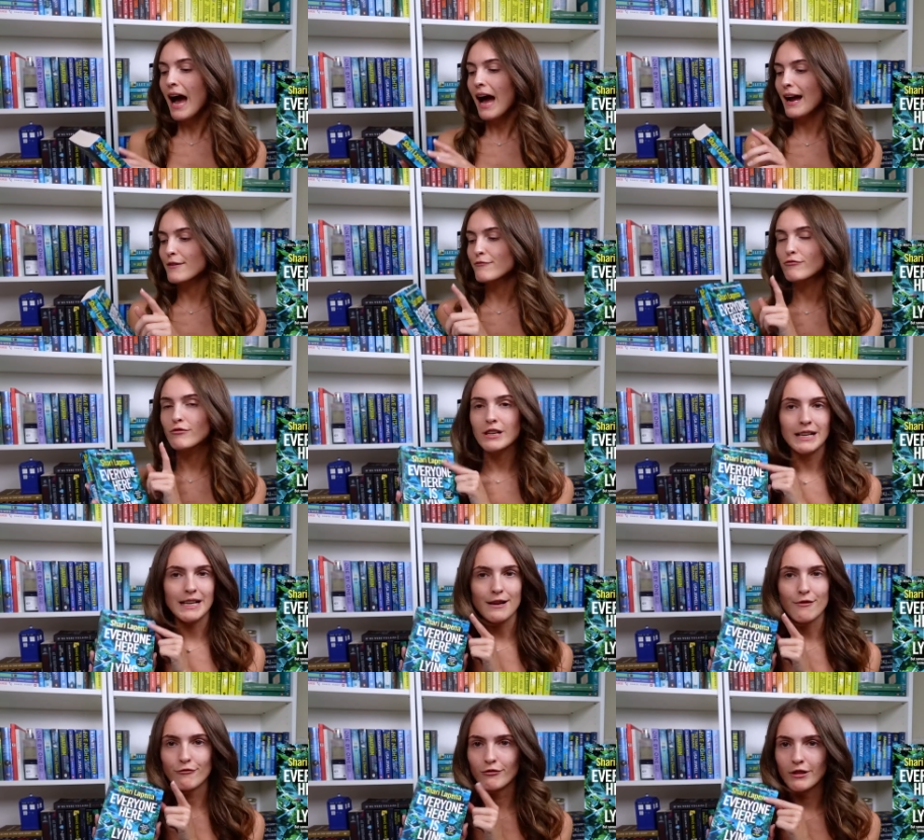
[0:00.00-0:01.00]
I
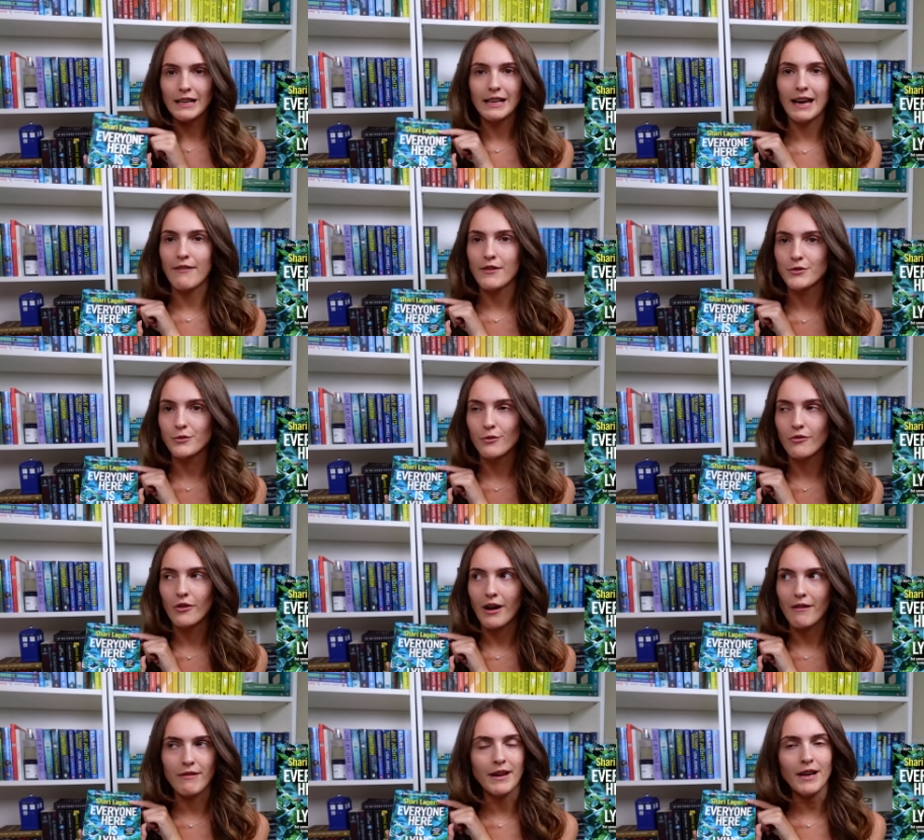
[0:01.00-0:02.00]
really, really like this
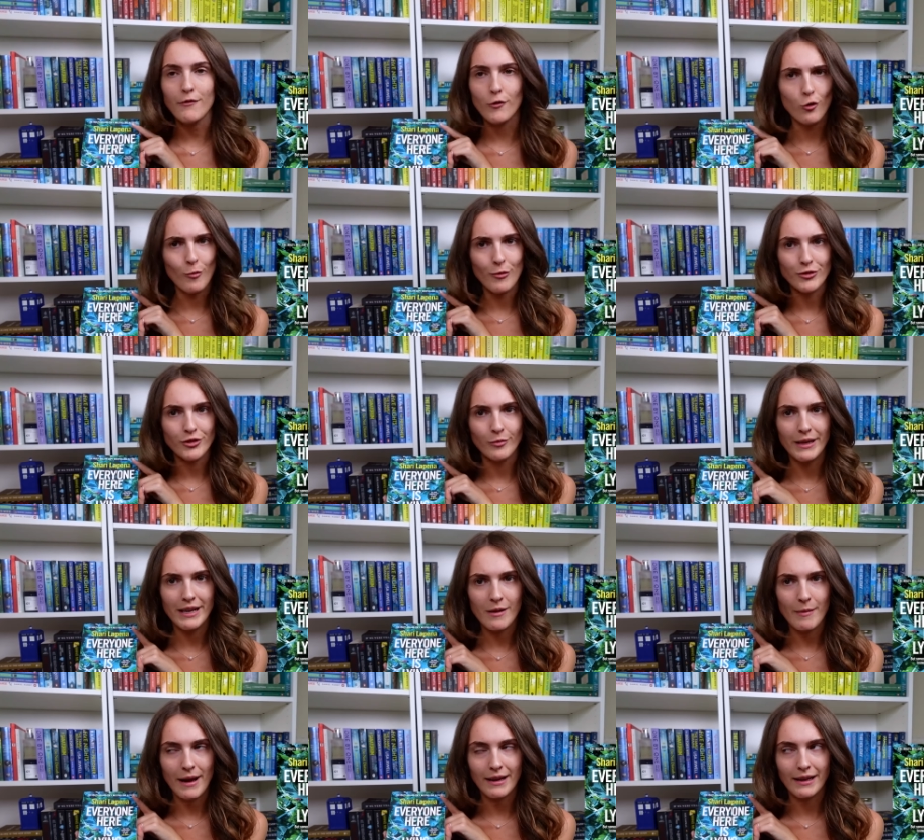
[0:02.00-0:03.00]
author. I think I've almost
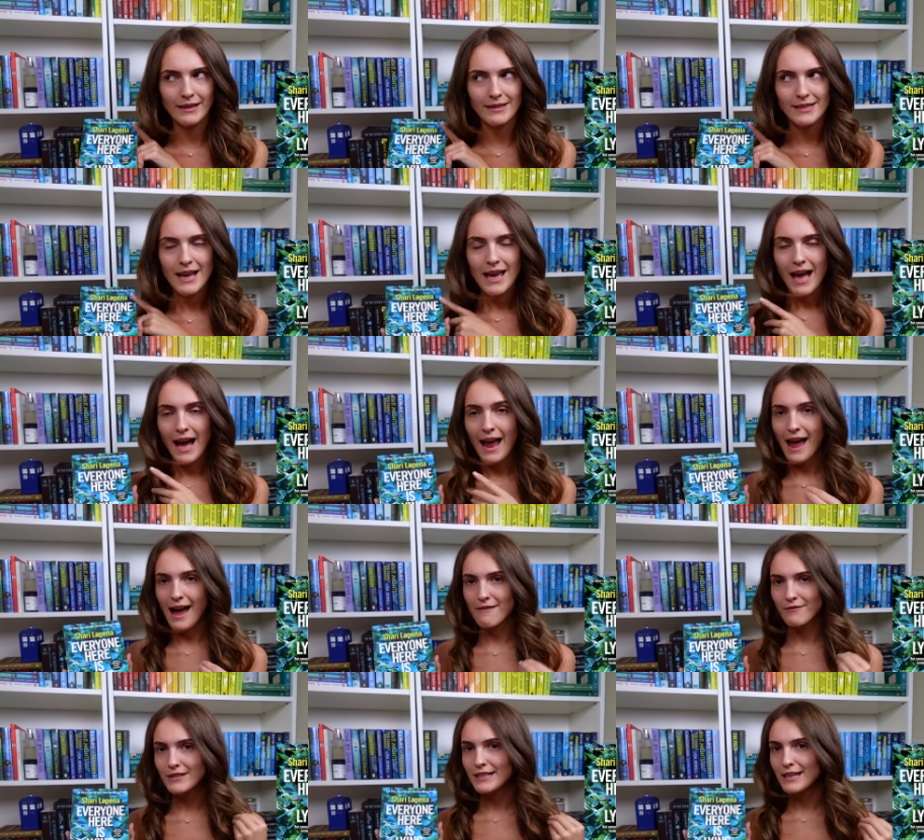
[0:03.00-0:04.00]
completed a backlist. I
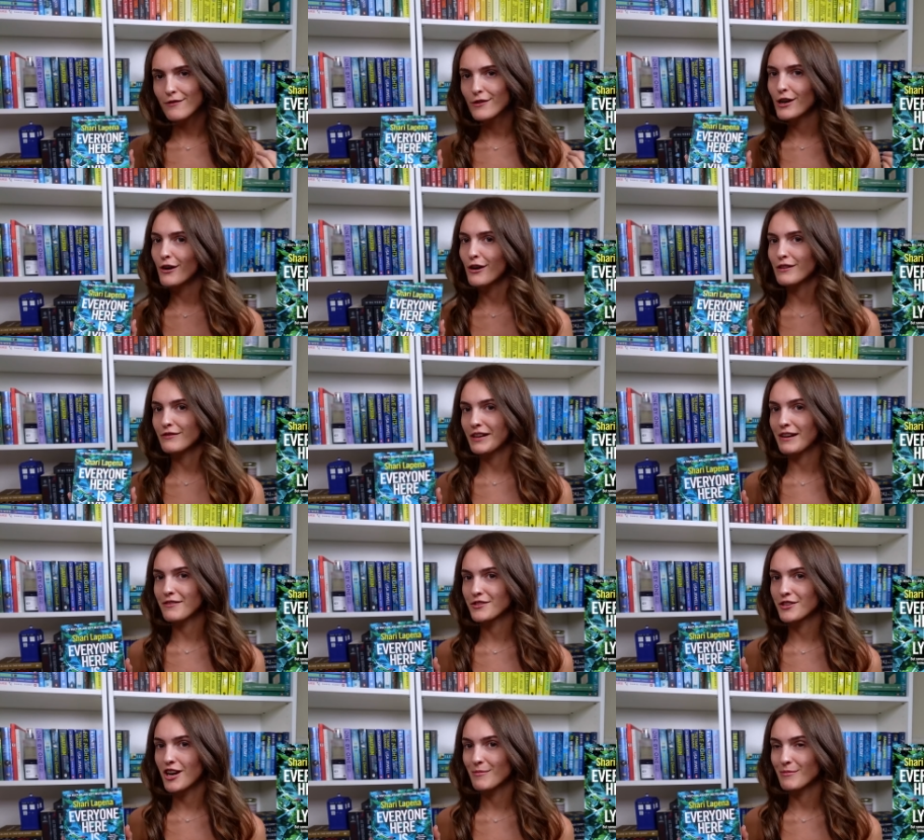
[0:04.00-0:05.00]
haven't given her a five
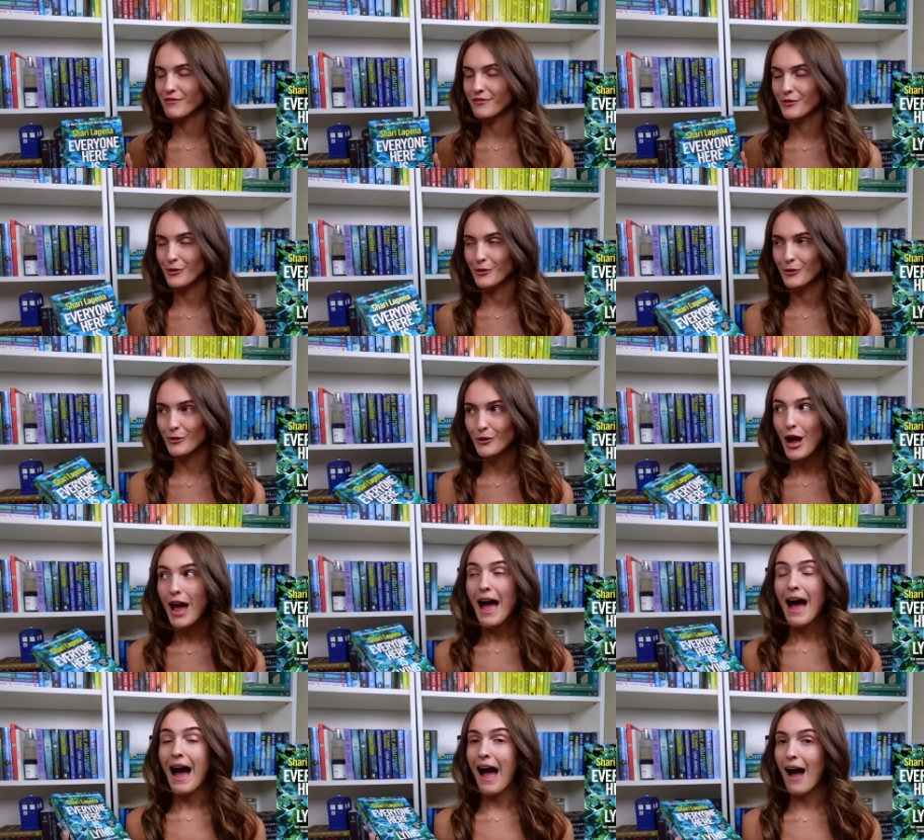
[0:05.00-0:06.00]
star before.
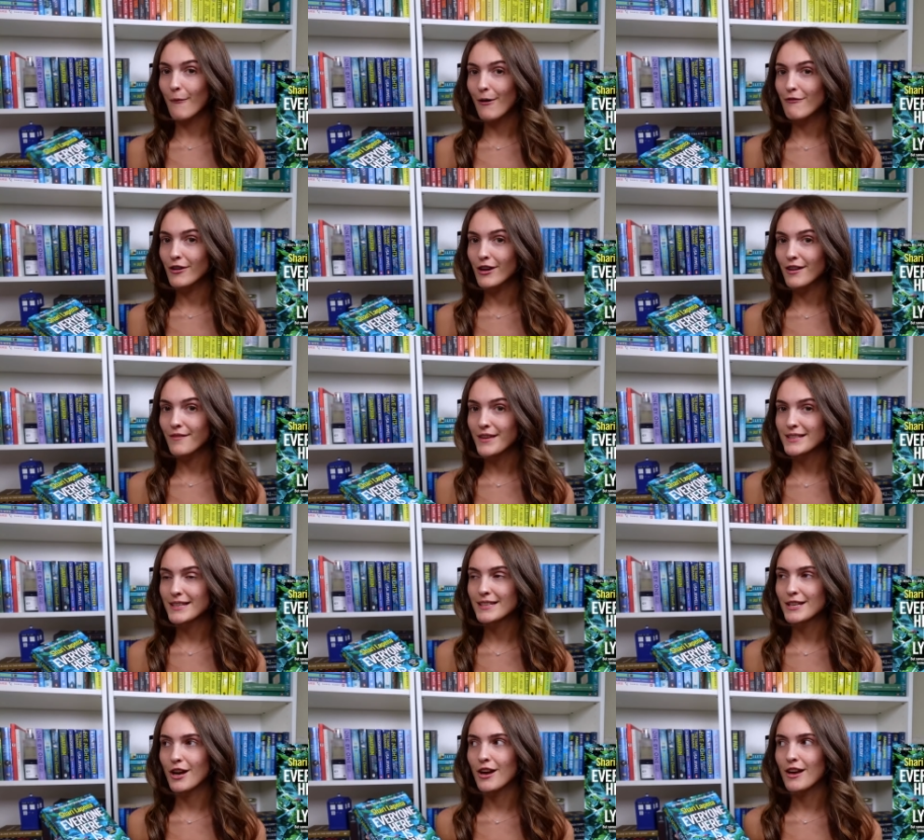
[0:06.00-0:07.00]
However, this
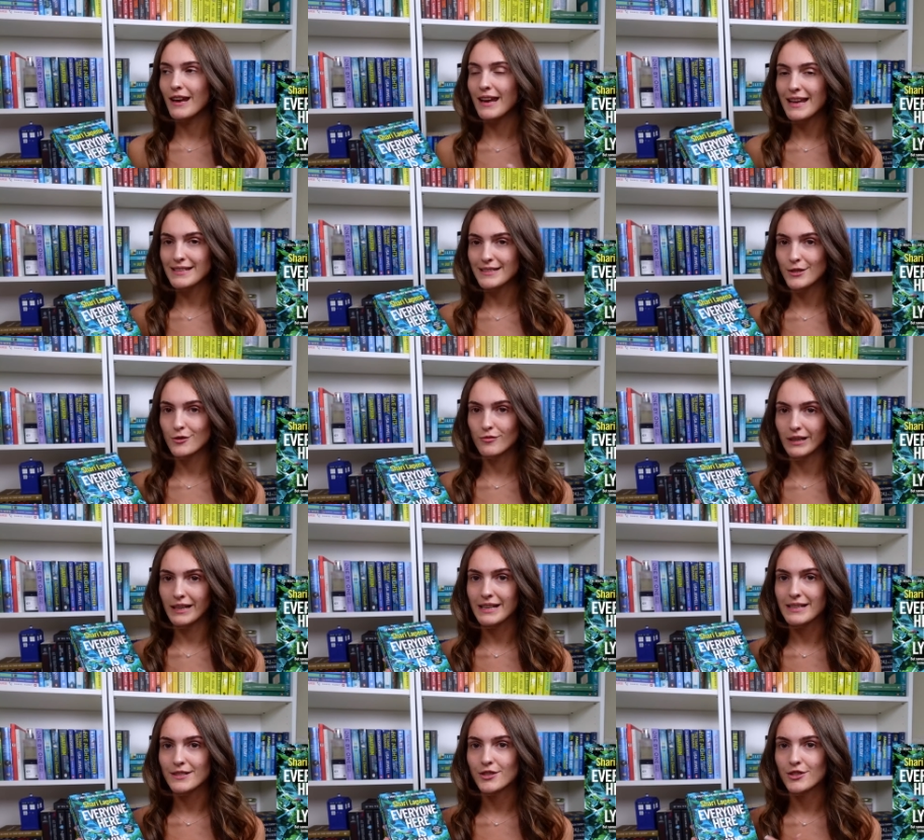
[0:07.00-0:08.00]
is her latest
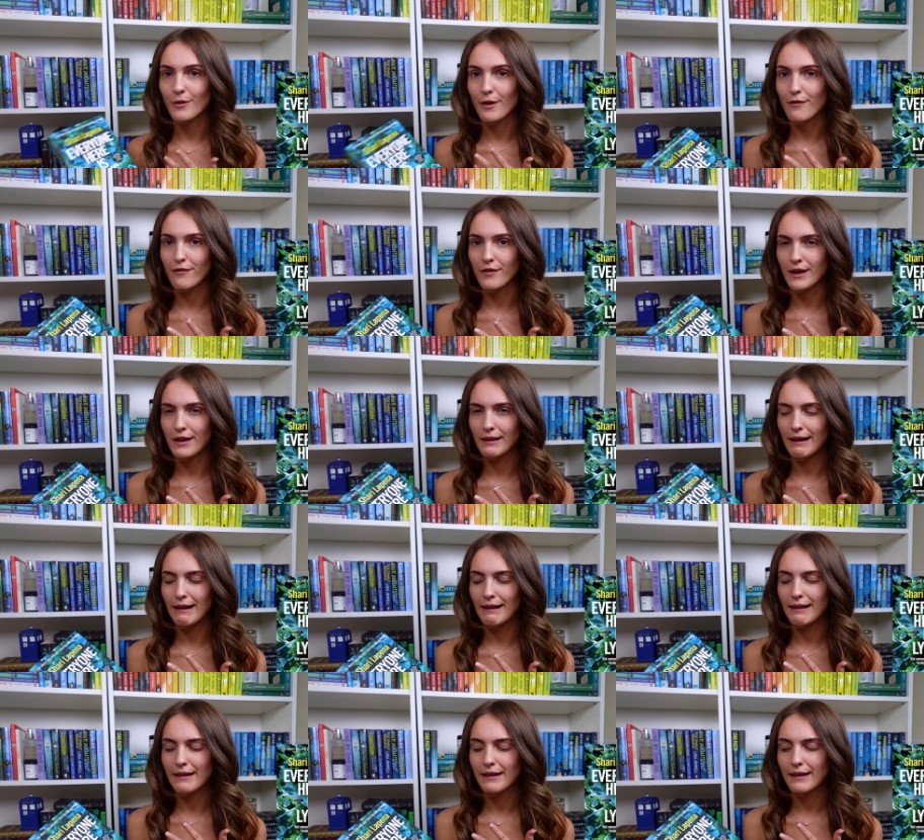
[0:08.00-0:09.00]
release, so I feel
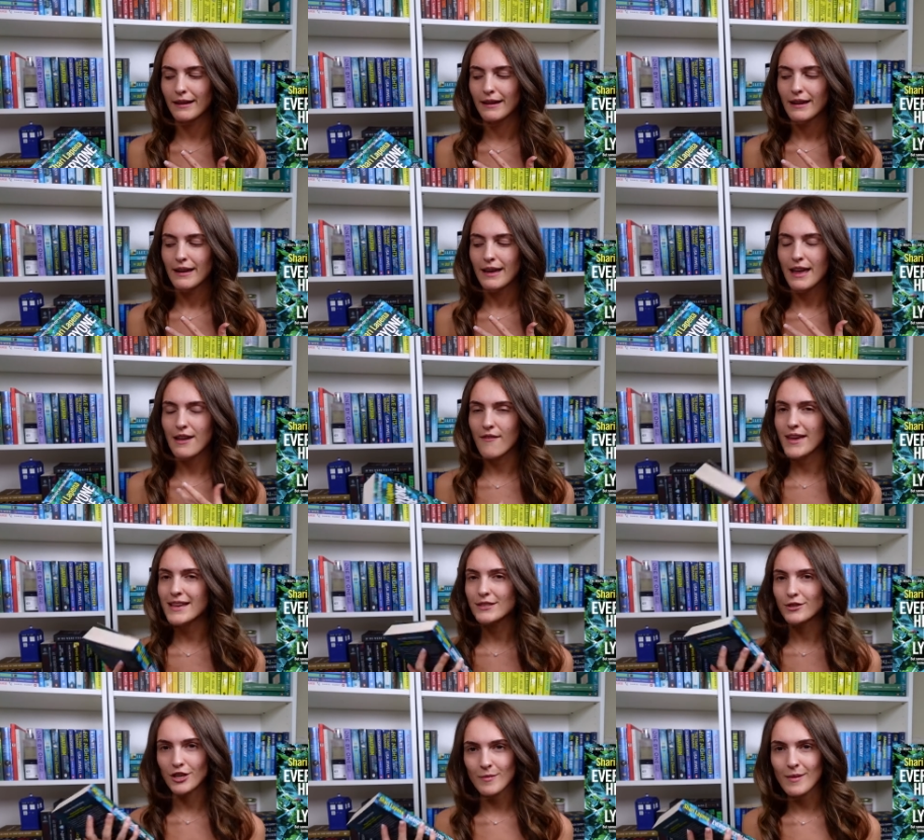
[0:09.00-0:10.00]
like if
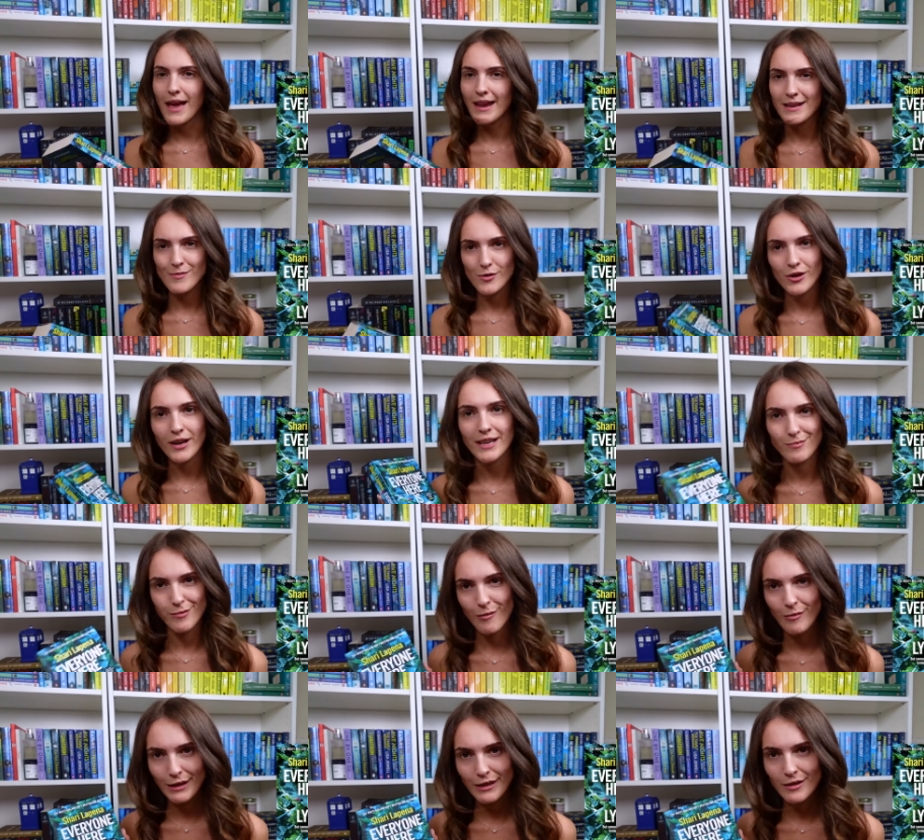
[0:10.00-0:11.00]
it's going to be any book, it's
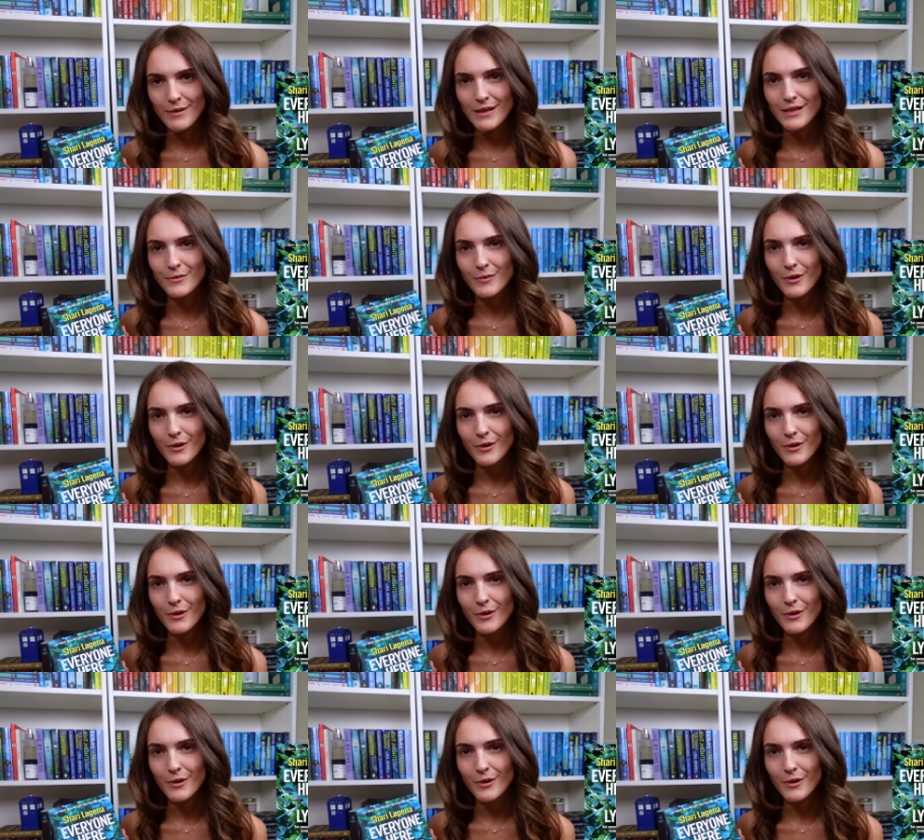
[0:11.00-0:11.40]
probably going to be this